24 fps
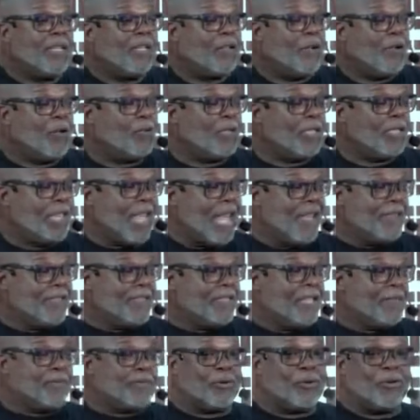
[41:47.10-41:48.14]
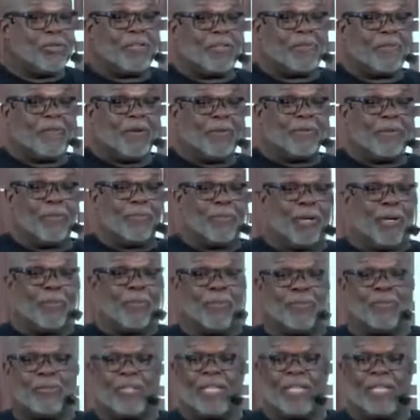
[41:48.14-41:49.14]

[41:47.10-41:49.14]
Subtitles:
on the life of that person from the bubbles